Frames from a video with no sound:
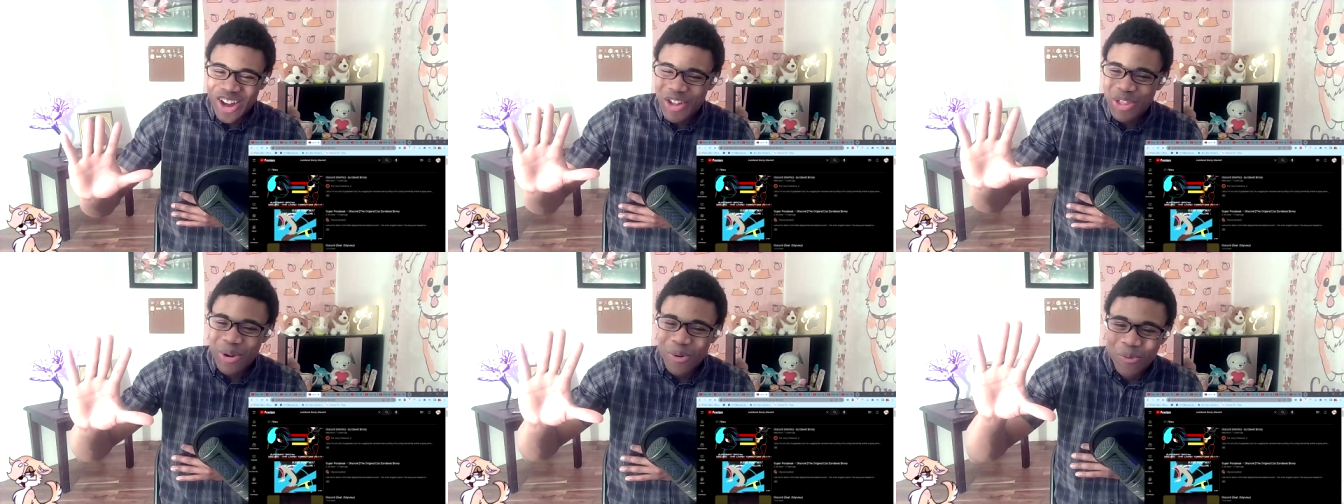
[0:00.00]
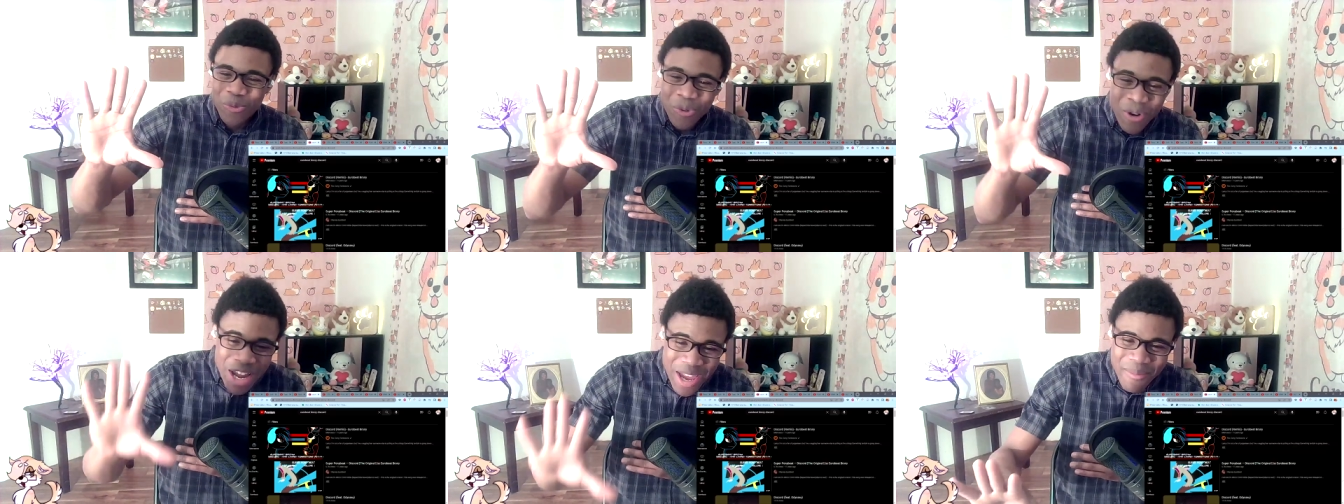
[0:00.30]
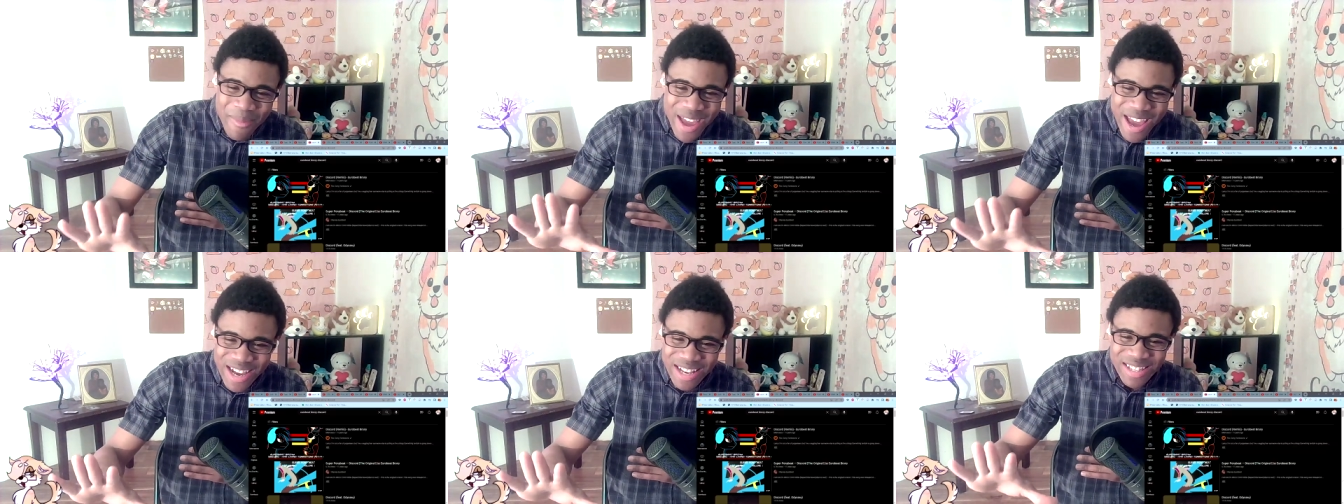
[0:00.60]
the
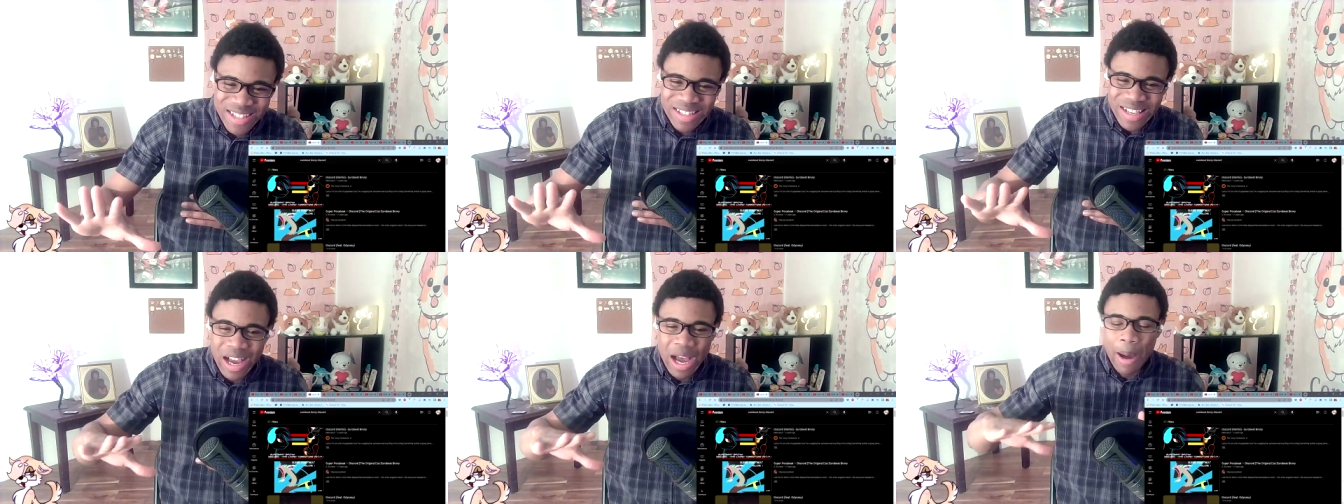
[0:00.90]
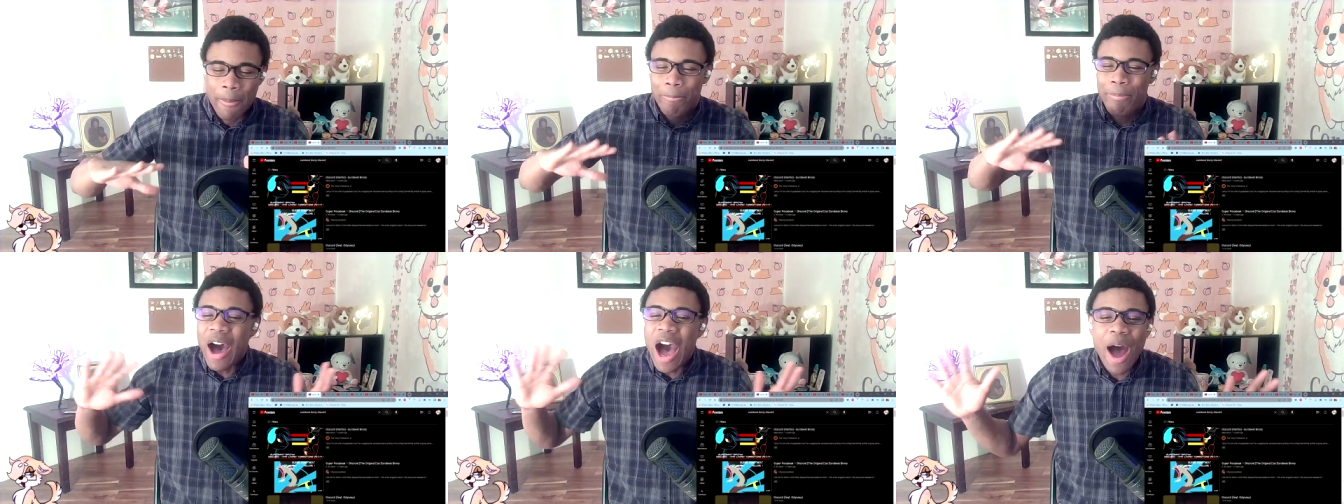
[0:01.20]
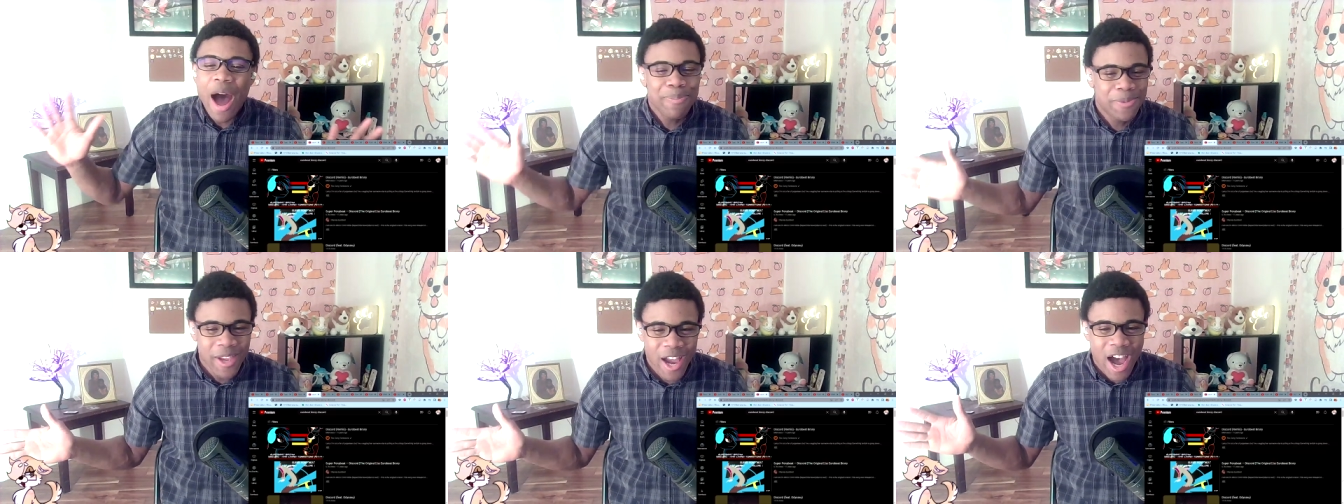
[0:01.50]
remix
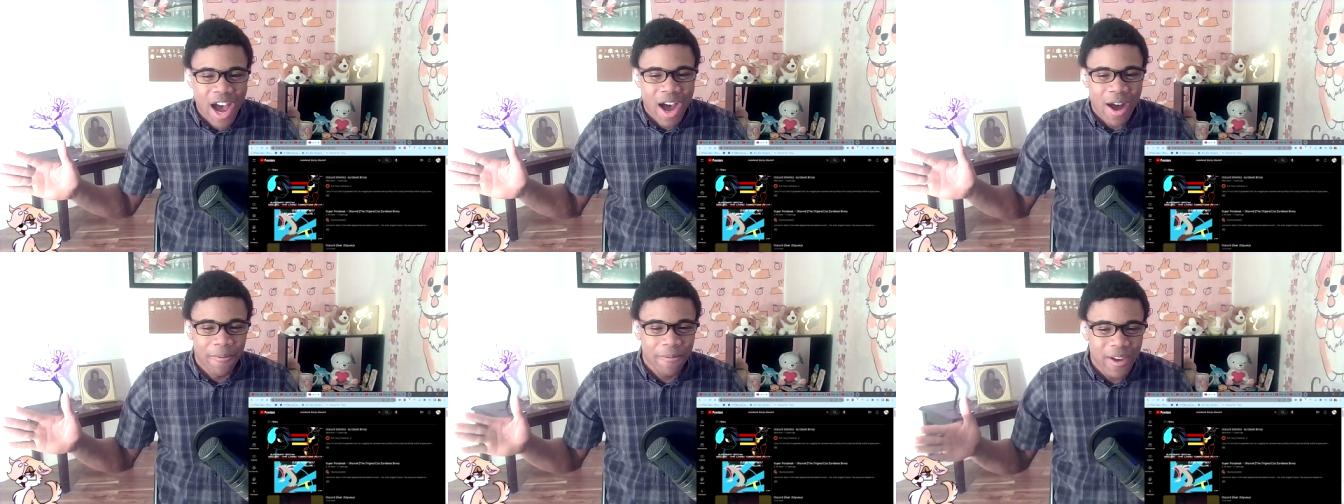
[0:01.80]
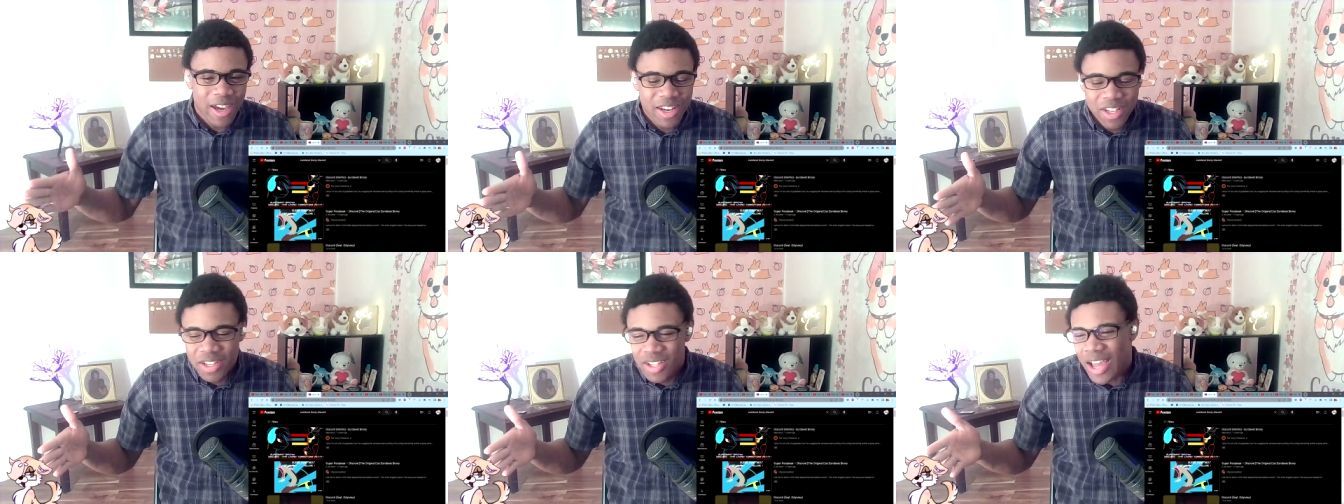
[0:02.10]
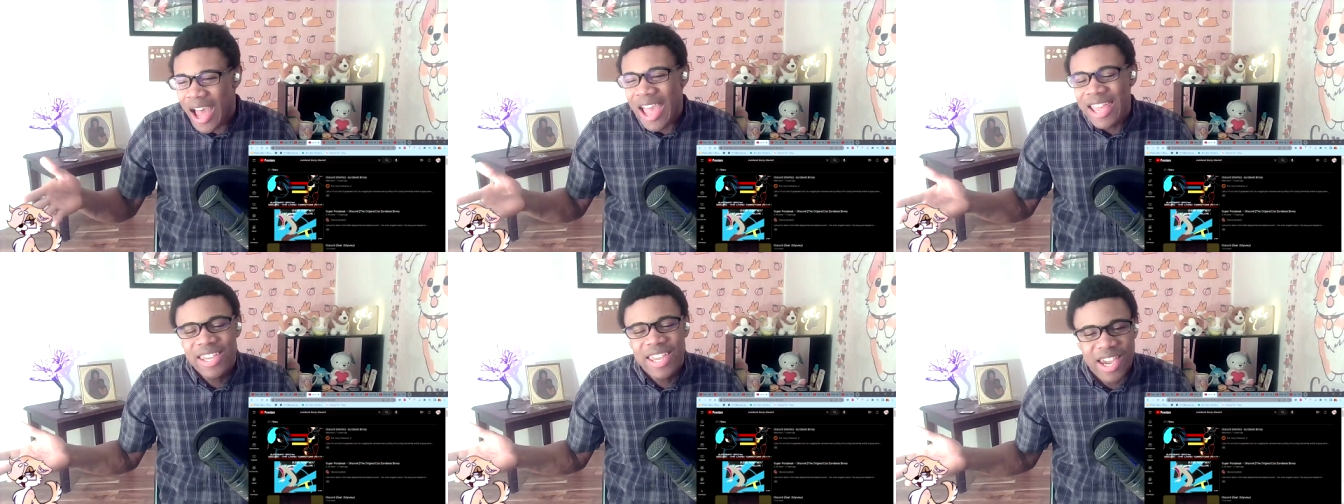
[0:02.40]
popped off, and
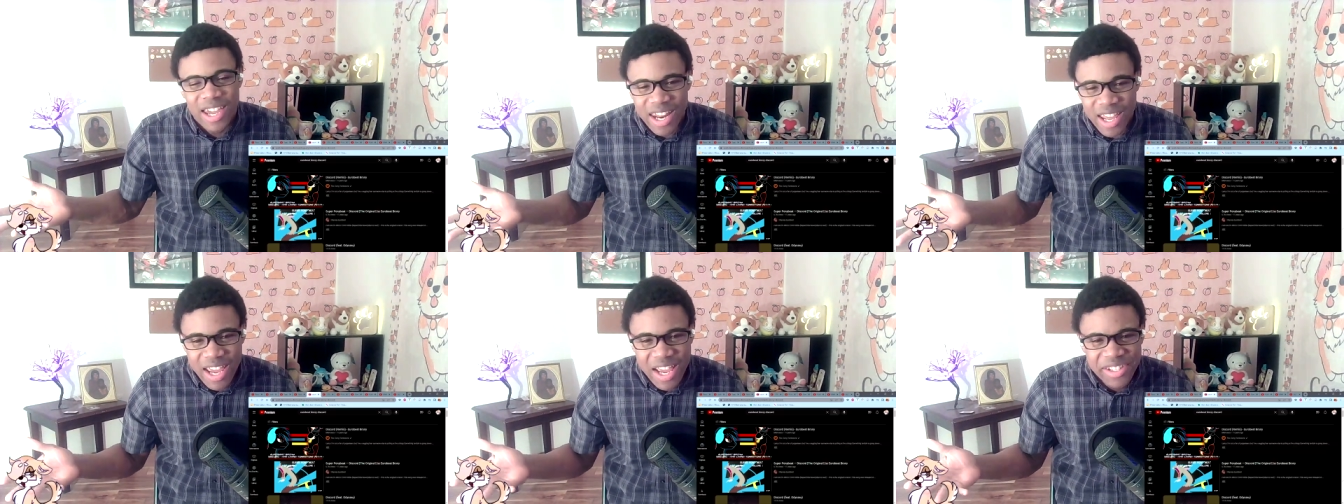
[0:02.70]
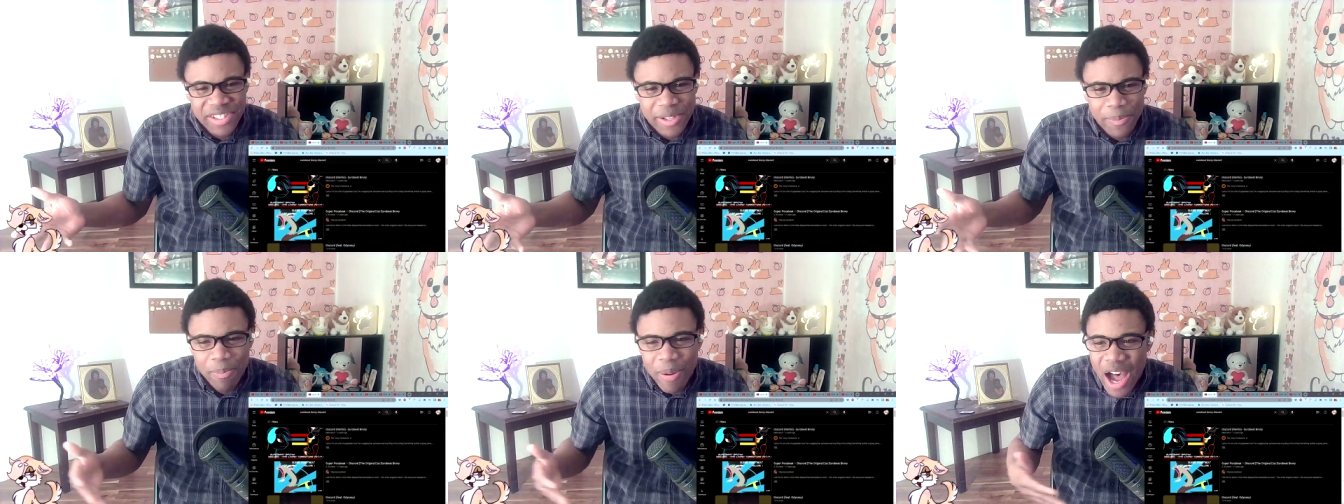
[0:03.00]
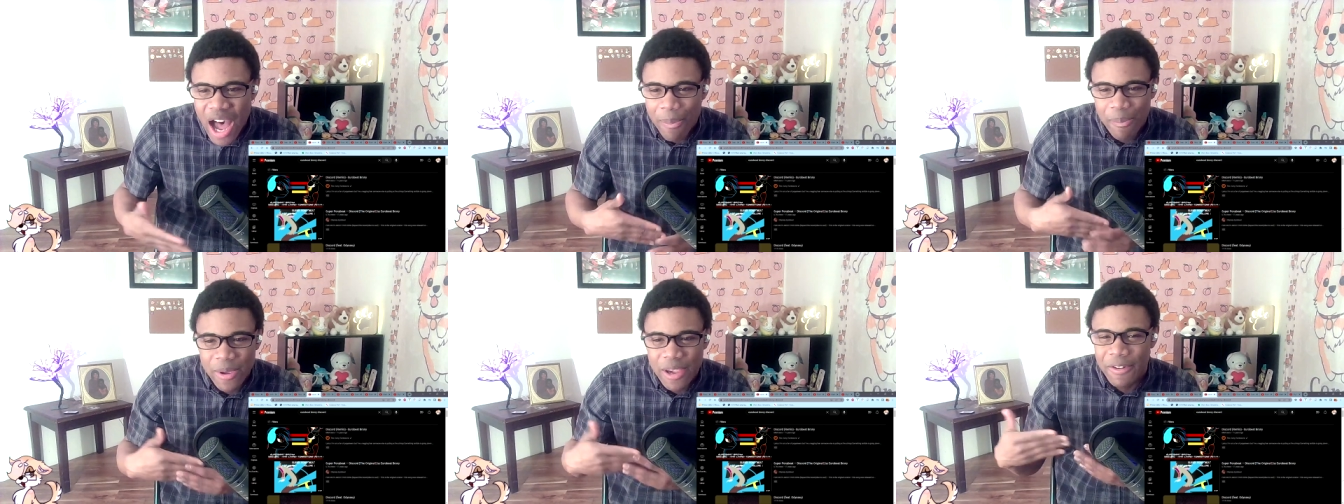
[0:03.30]
I get it. It's a
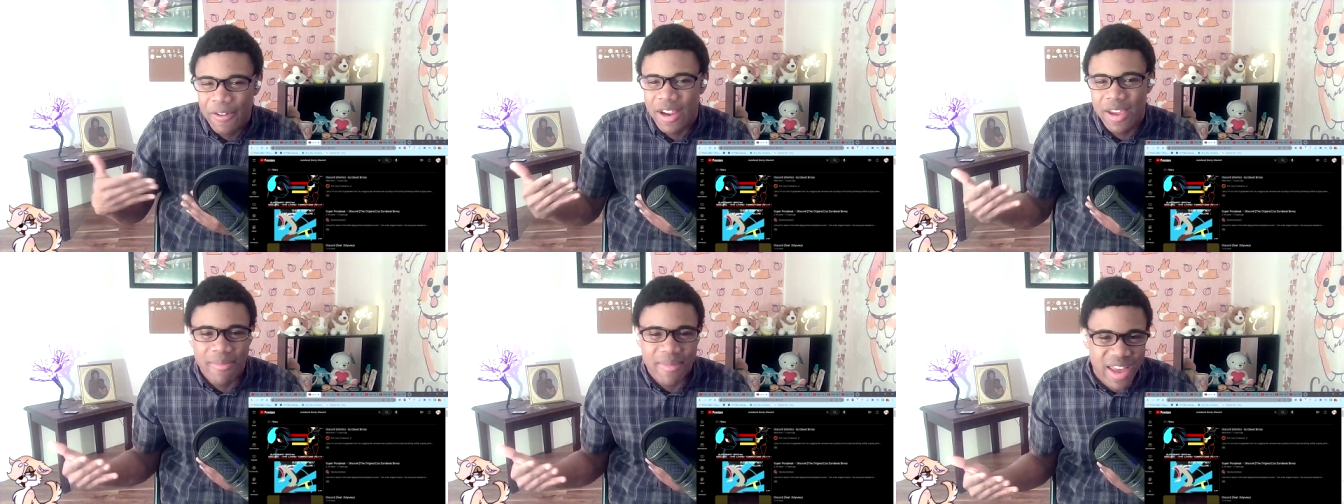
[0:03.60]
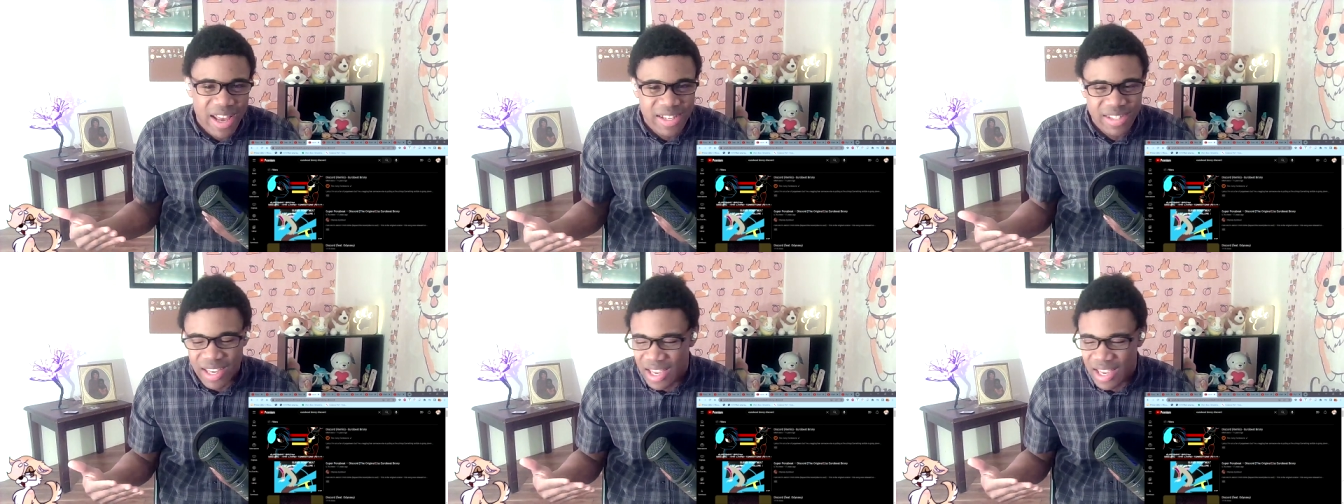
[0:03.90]
poppy remix.